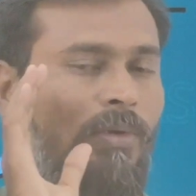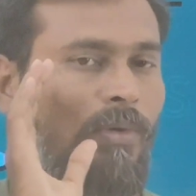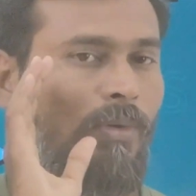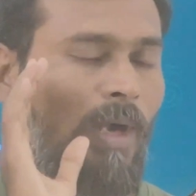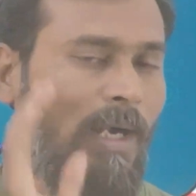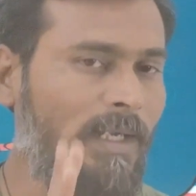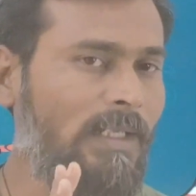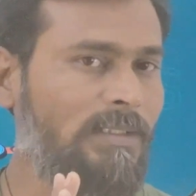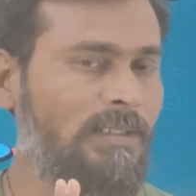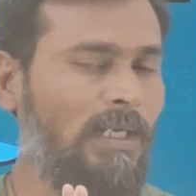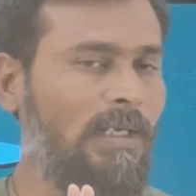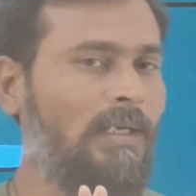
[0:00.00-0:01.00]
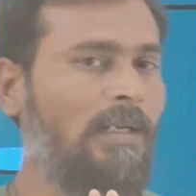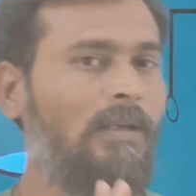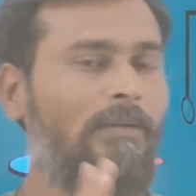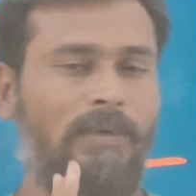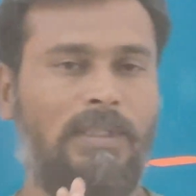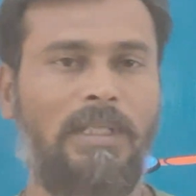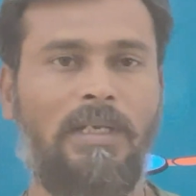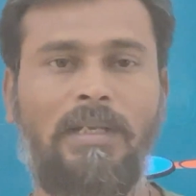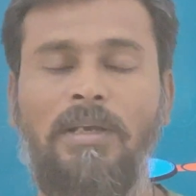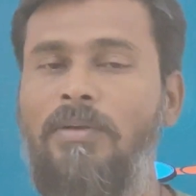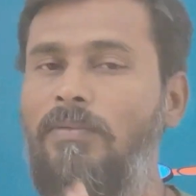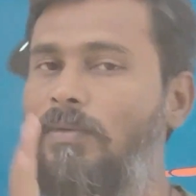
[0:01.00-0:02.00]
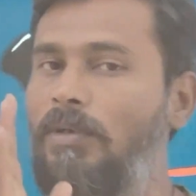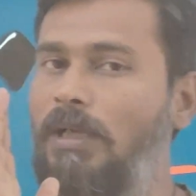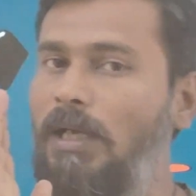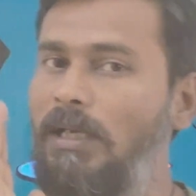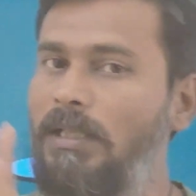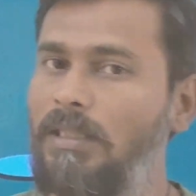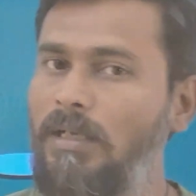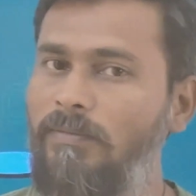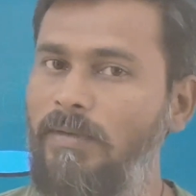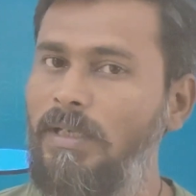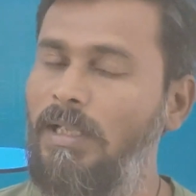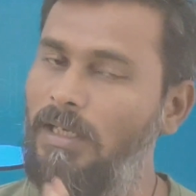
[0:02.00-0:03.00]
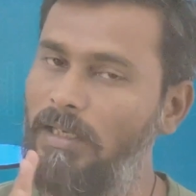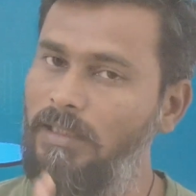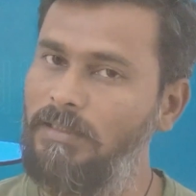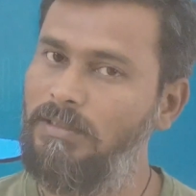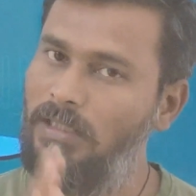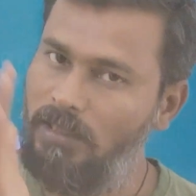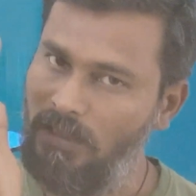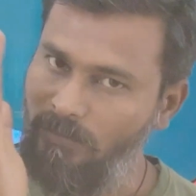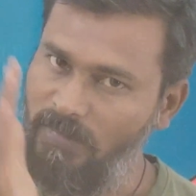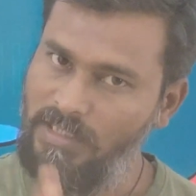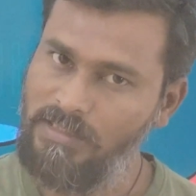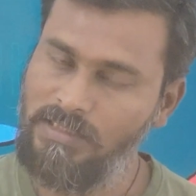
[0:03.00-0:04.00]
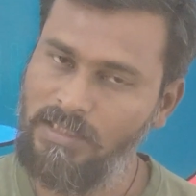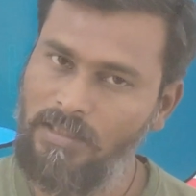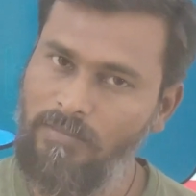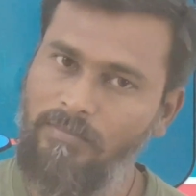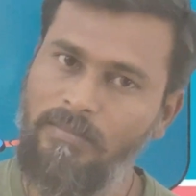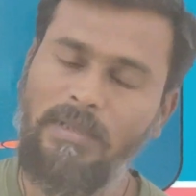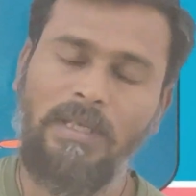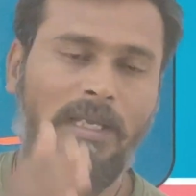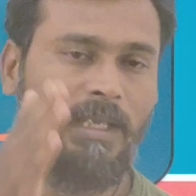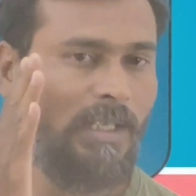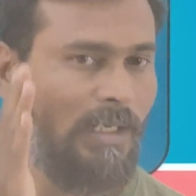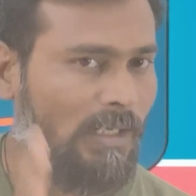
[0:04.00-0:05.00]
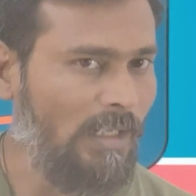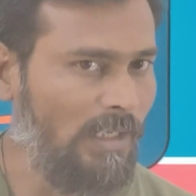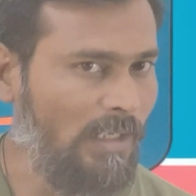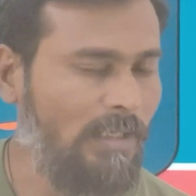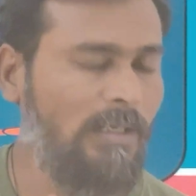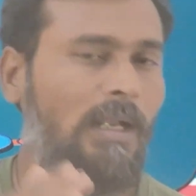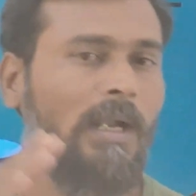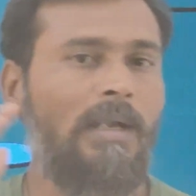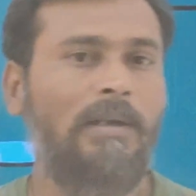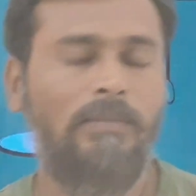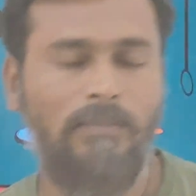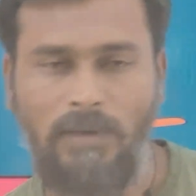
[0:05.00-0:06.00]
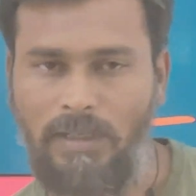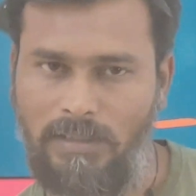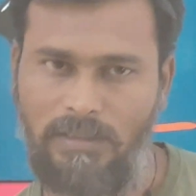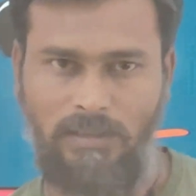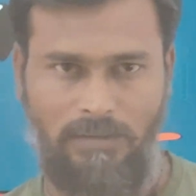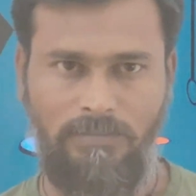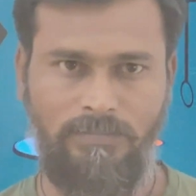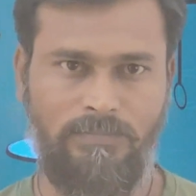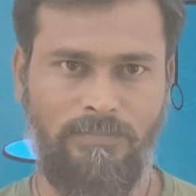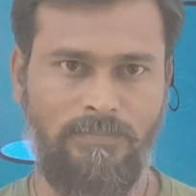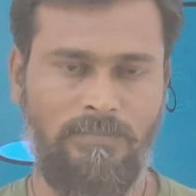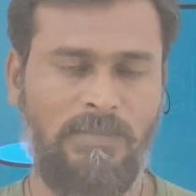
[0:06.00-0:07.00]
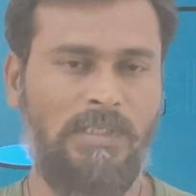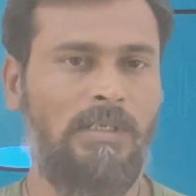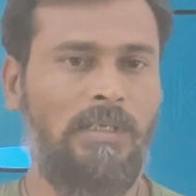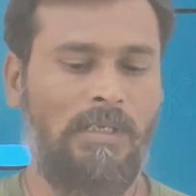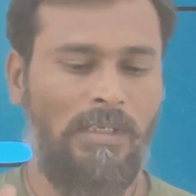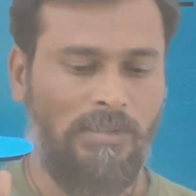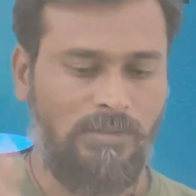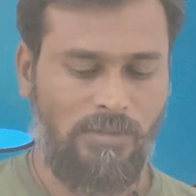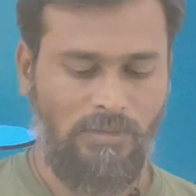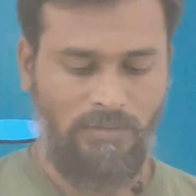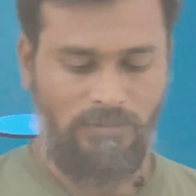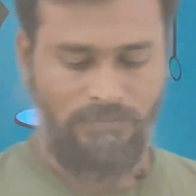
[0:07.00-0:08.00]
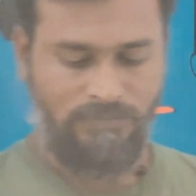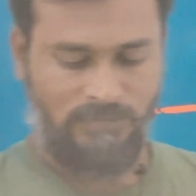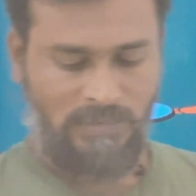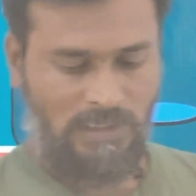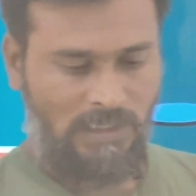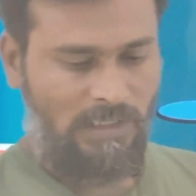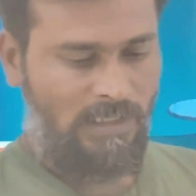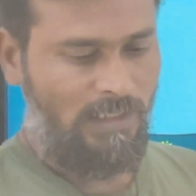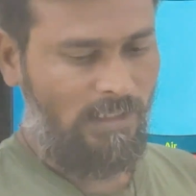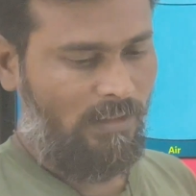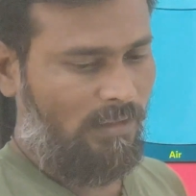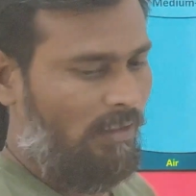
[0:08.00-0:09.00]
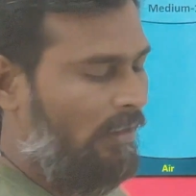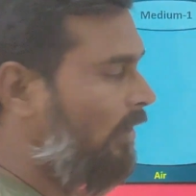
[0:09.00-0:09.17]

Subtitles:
to understand whether focal length of a lens remains same in air and water. So here